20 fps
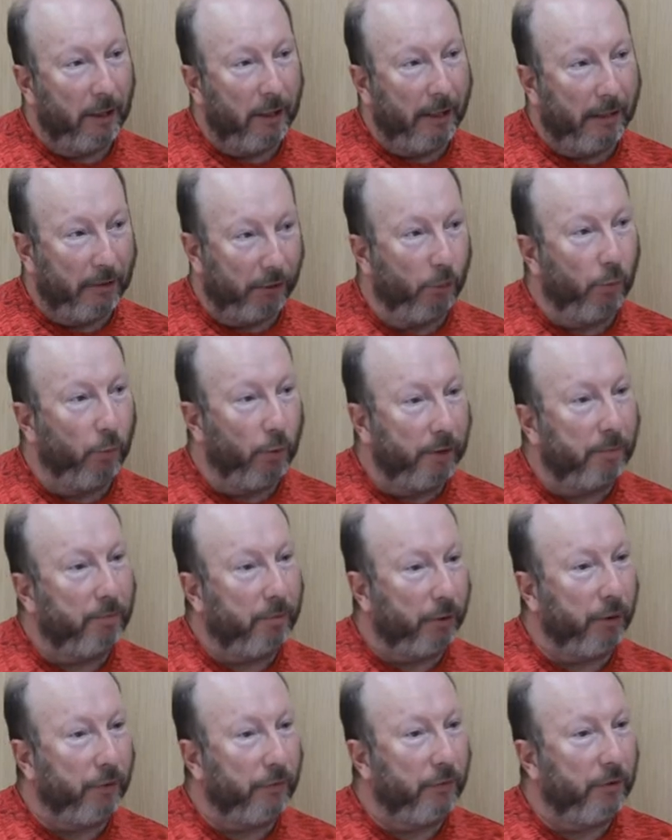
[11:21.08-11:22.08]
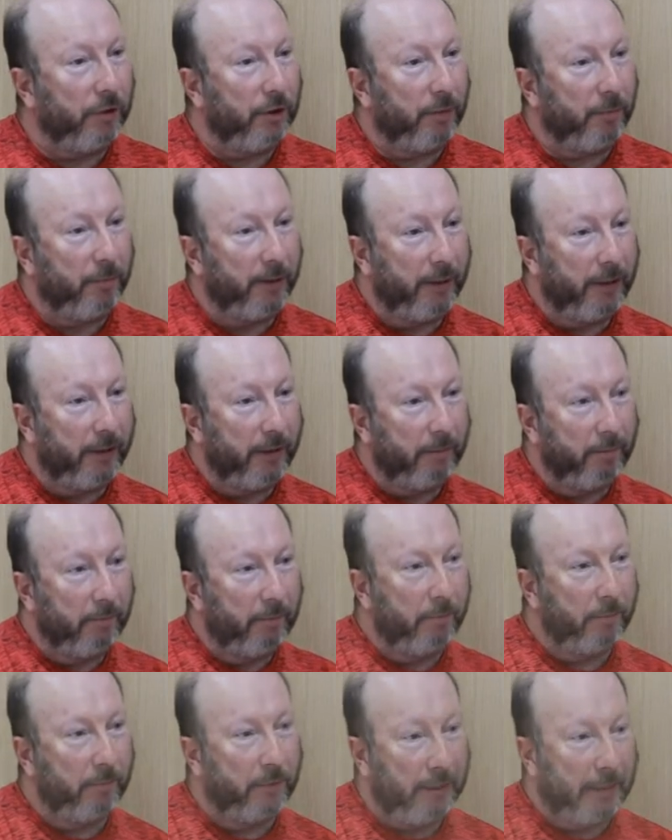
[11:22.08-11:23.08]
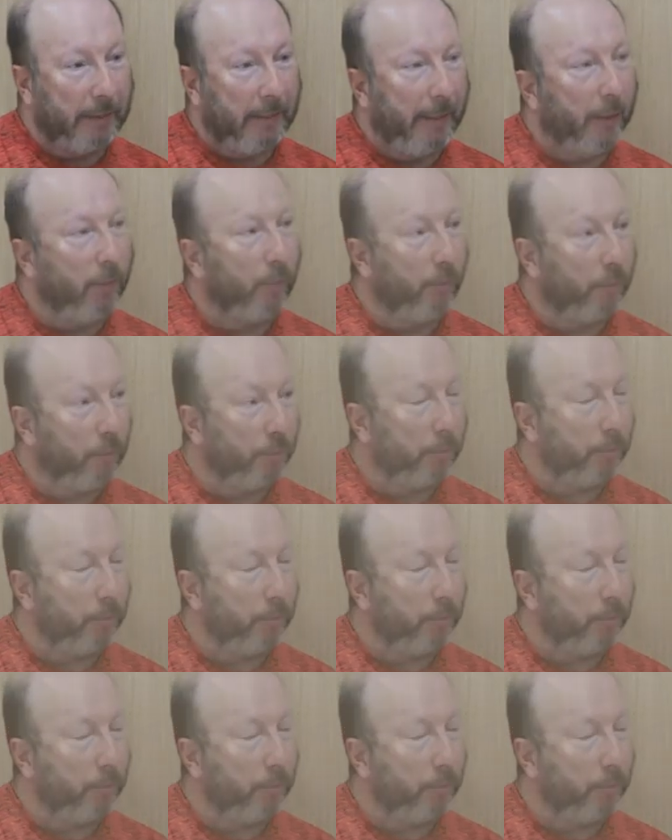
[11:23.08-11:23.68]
has always proven to be particularly helpful,